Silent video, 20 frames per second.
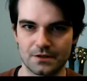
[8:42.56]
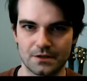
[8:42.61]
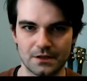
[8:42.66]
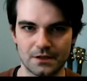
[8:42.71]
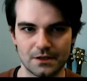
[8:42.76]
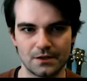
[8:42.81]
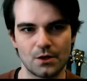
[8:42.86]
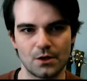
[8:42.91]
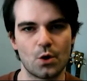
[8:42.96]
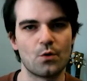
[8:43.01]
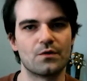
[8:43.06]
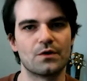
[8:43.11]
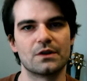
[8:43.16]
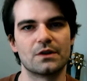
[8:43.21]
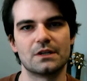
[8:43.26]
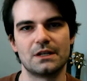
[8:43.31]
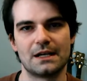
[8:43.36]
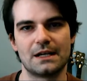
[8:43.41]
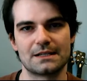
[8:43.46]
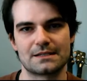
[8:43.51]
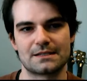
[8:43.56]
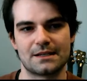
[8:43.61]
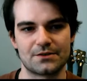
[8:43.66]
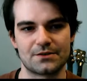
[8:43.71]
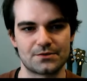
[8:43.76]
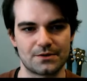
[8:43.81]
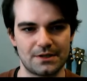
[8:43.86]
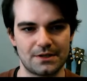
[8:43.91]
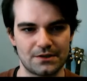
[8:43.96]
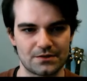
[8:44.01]
over the last
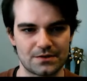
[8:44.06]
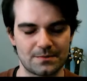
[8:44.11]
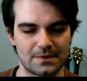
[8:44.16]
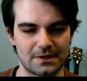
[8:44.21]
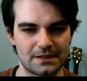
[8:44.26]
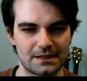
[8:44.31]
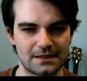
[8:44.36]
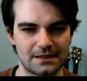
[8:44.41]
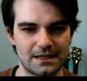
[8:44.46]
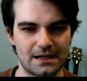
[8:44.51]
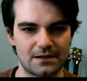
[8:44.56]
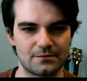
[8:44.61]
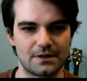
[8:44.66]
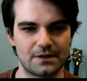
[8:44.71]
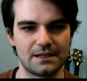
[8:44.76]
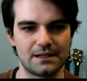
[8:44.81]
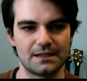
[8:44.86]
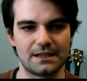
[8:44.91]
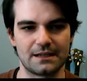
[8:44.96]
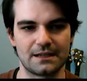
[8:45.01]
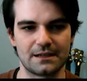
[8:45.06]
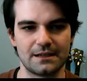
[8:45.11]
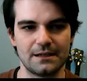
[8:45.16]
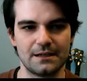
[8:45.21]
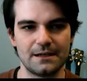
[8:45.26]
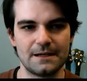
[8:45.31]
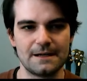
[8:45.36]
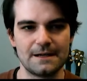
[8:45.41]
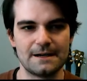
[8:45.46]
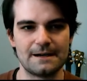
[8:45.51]
century or something like that, right? Like,
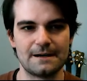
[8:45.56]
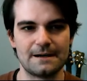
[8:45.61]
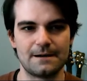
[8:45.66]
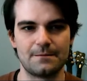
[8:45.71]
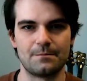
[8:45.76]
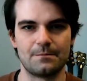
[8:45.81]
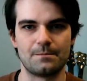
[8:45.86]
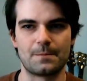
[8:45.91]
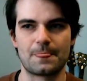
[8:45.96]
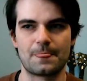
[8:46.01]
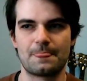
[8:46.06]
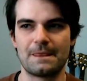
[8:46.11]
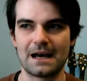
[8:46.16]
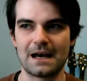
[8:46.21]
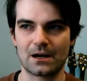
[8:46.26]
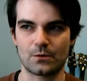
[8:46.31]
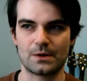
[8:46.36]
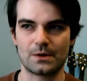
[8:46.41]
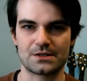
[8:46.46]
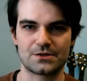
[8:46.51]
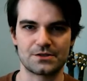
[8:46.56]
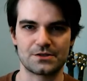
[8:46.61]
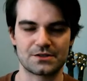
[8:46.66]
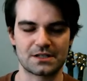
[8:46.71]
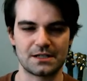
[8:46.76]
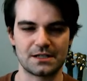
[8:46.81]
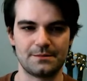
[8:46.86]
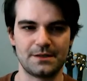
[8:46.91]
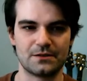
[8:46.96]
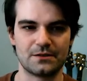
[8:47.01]
that question is going
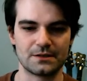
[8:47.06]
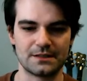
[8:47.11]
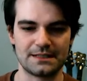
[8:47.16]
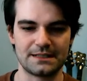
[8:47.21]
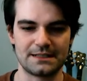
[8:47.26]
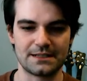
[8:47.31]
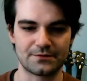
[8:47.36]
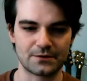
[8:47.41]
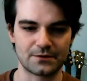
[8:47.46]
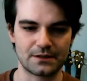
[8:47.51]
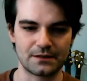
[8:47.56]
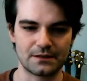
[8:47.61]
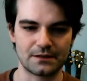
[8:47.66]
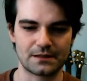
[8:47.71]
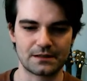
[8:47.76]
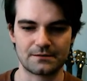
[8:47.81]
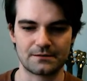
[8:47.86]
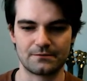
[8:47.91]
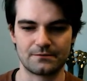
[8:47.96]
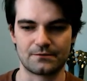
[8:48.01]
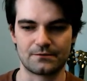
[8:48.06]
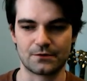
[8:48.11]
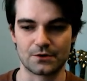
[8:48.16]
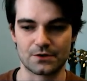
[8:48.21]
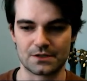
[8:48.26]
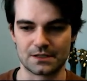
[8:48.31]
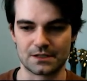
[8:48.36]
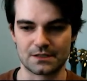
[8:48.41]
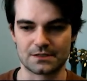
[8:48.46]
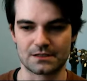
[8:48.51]
to be really different
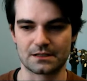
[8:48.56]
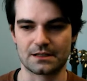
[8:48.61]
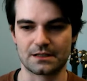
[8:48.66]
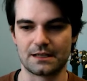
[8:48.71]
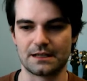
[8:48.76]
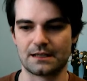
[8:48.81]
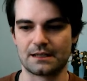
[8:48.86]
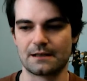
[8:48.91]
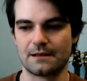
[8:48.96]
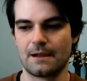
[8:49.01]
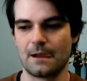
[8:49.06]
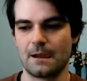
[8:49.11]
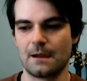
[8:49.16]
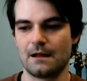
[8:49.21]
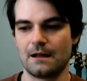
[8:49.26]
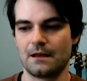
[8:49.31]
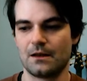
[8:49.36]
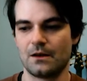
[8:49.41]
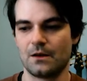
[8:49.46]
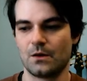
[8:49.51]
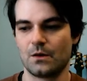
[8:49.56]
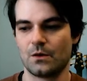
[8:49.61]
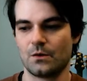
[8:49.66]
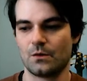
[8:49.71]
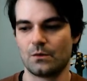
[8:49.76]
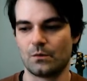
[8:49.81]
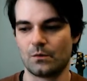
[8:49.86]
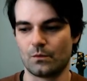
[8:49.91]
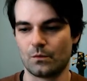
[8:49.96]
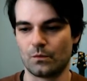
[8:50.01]
versus like,
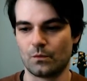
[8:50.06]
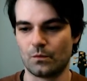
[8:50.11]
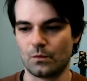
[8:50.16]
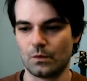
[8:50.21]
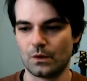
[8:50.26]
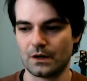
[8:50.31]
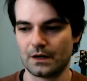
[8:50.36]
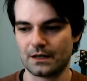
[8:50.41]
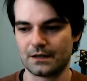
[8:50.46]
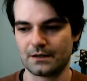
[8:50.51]
what